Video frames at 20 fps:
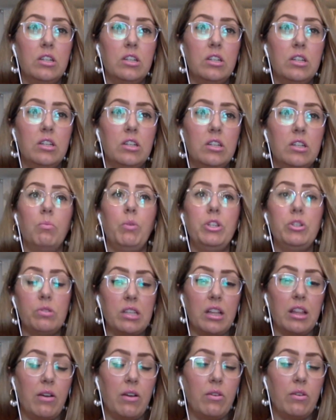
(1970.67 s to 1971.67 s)
um, we do
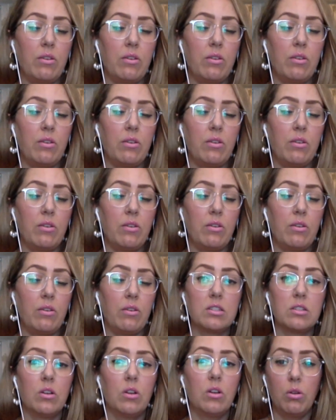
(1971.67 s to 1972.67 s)
sell out in
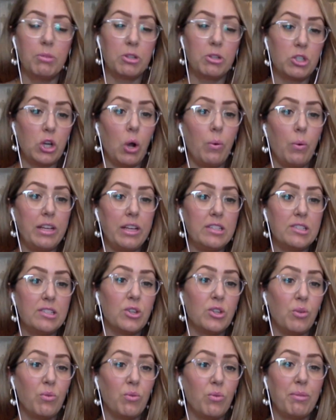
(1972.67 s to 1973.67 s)
advance almost always.
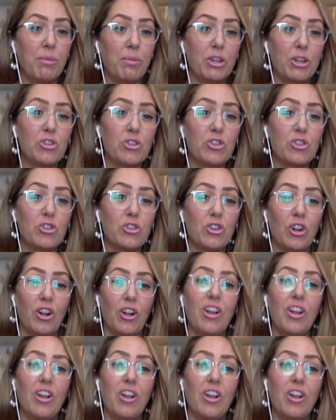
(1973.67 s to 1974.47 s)
So you want to make sure